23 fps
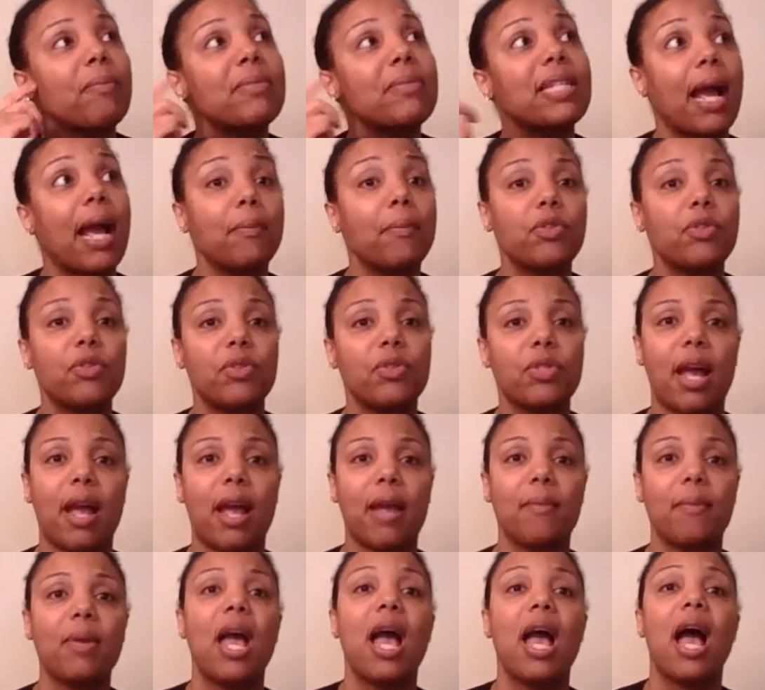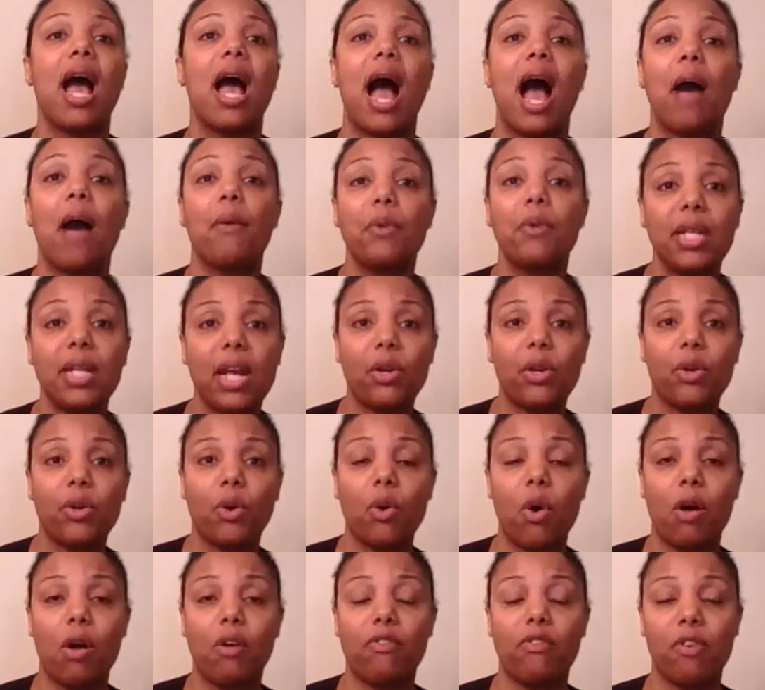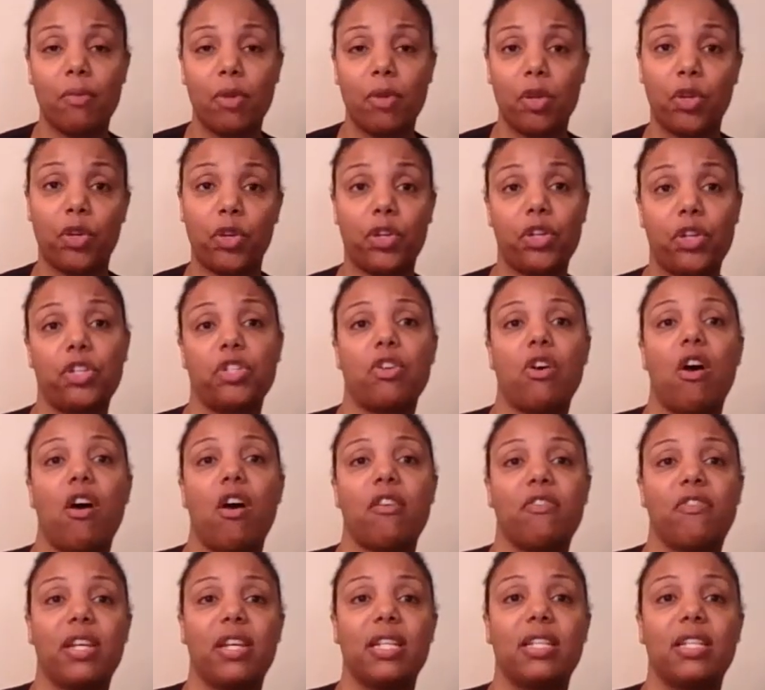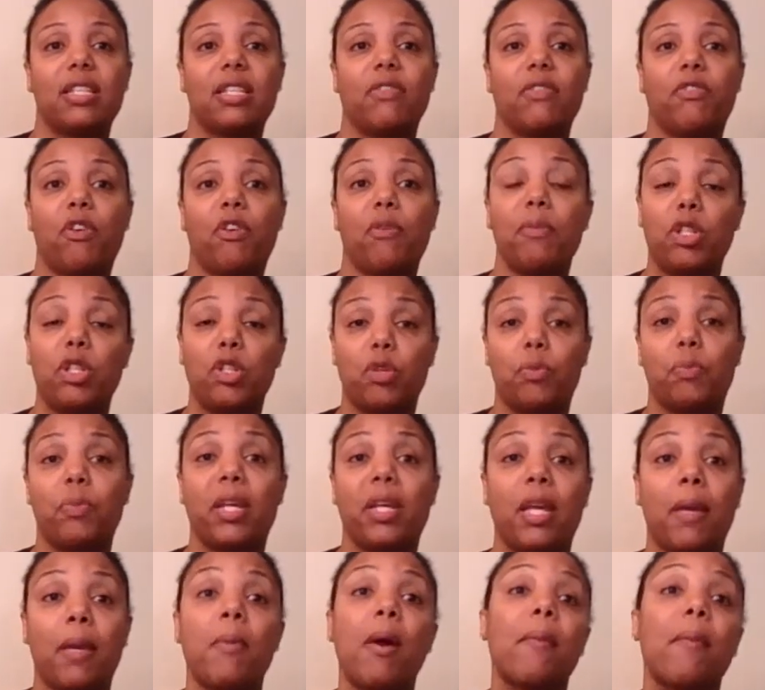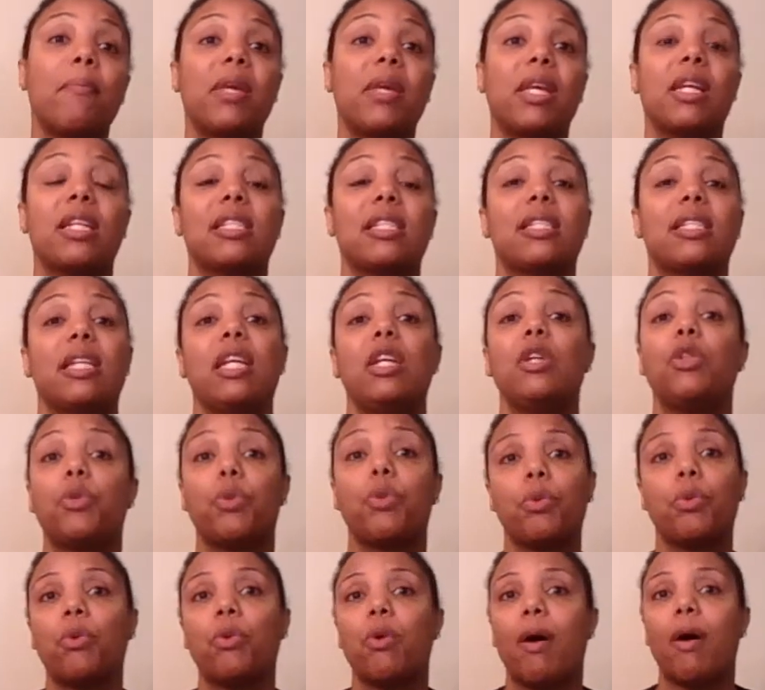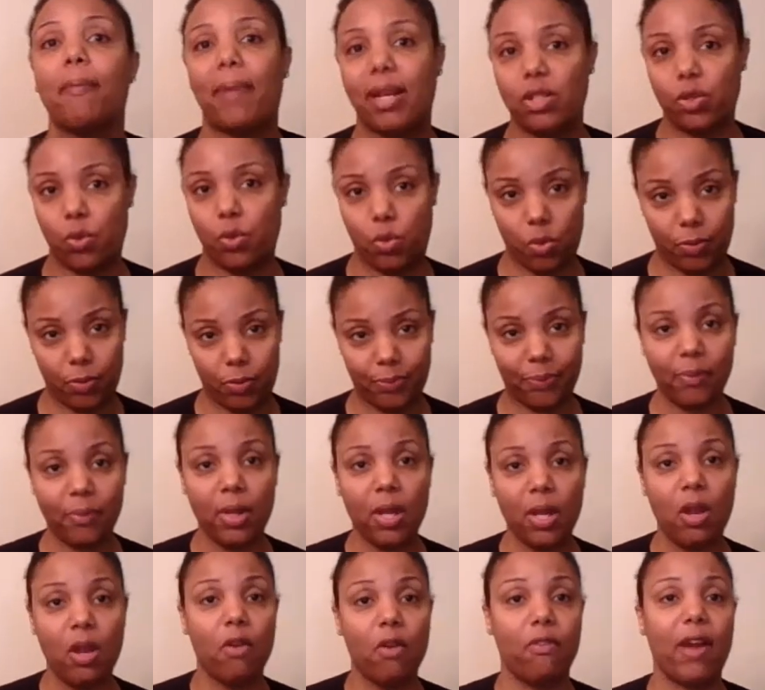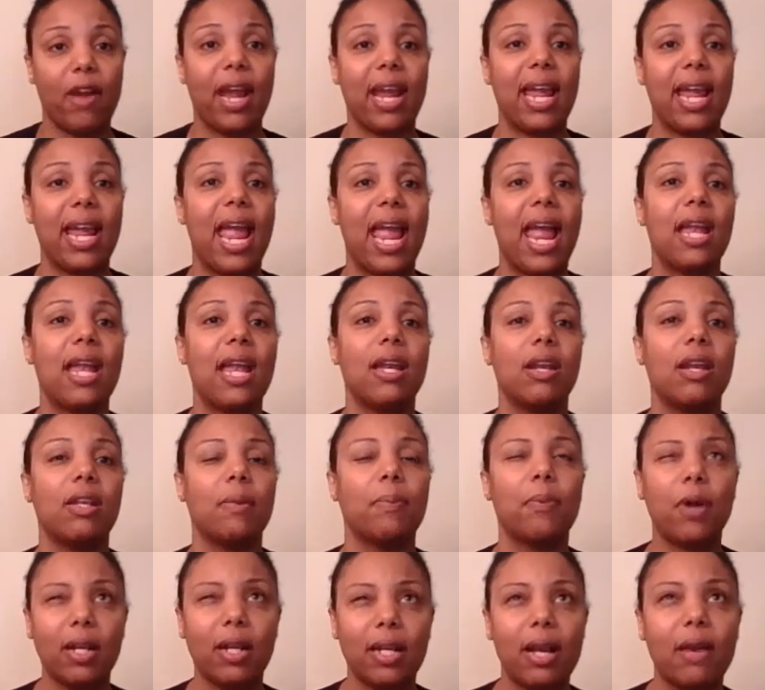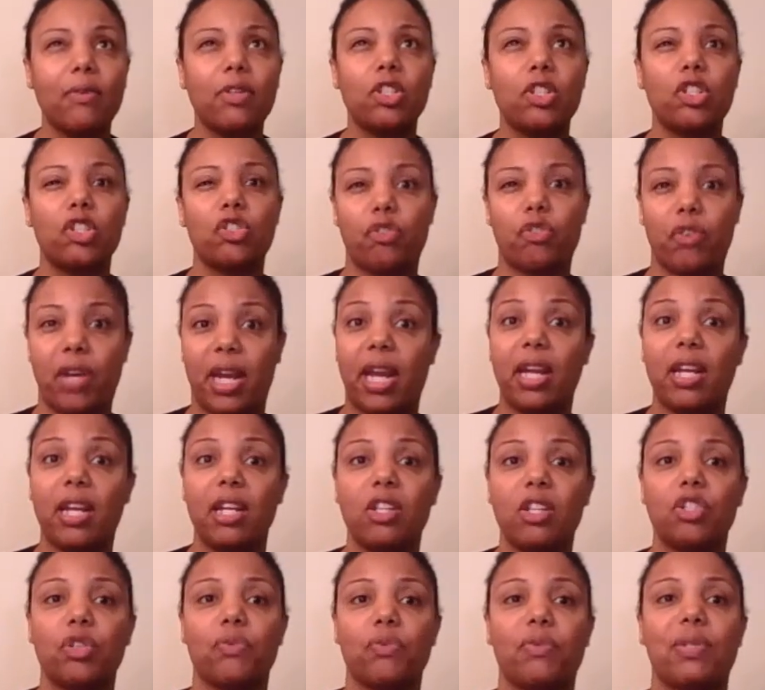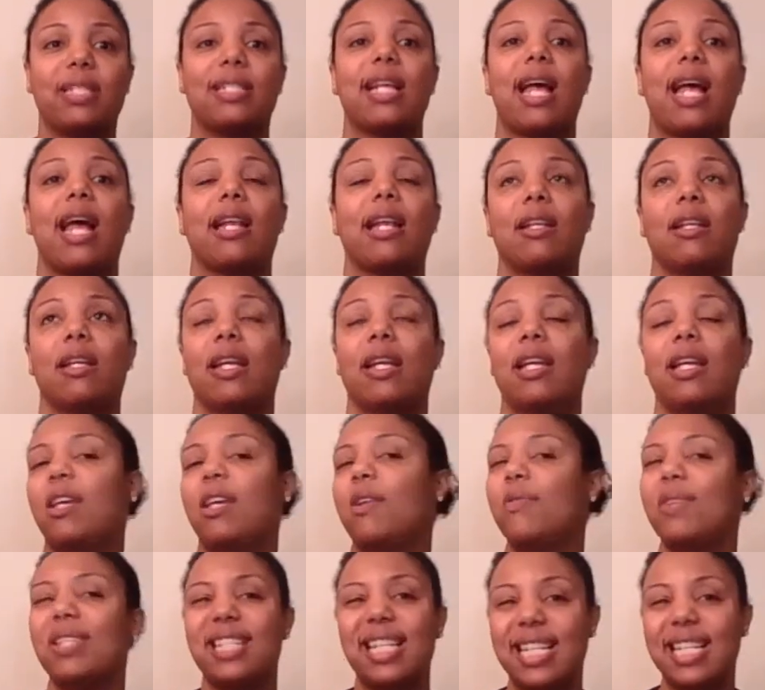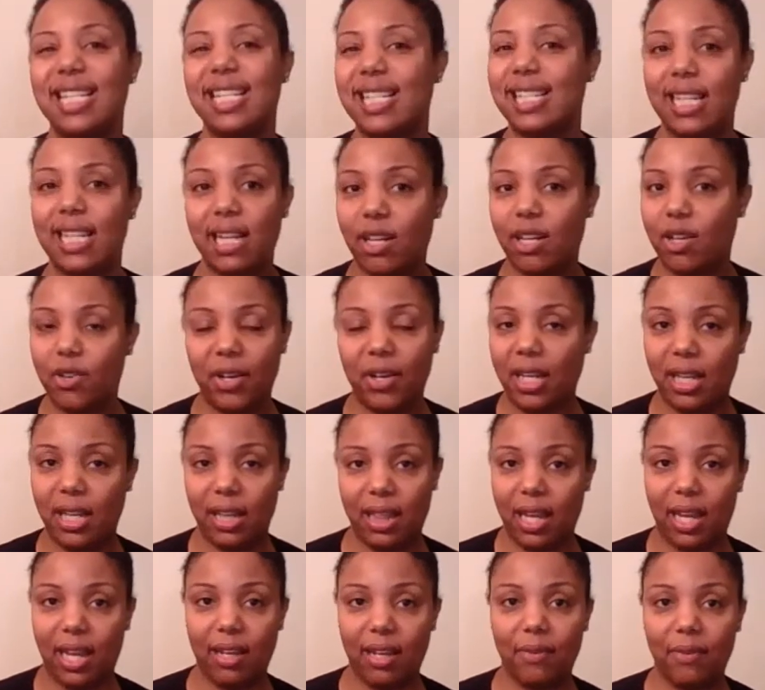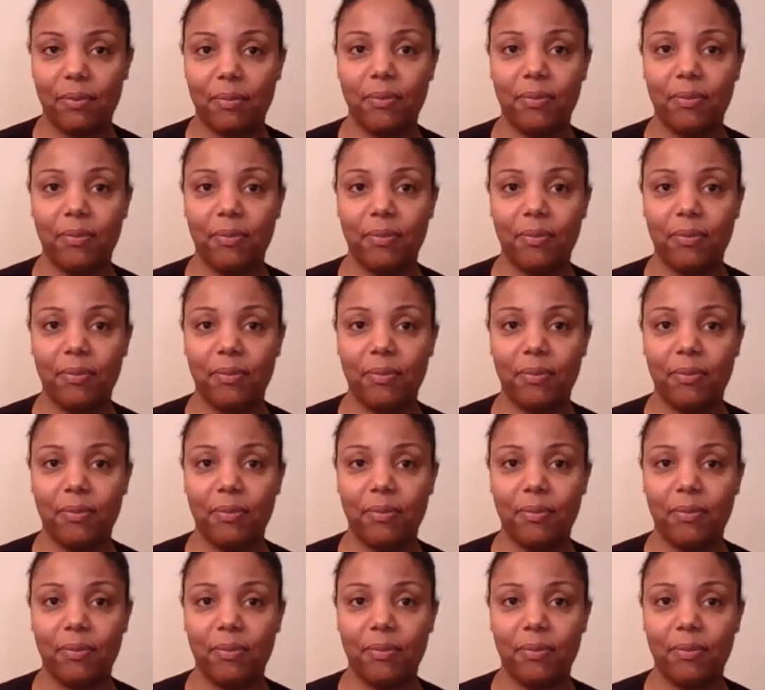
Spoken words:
time to time, I would get a call from the nurse office for me to pick him up because he threw up at school, right? And the part that was strange was that he wasn't sick or anything,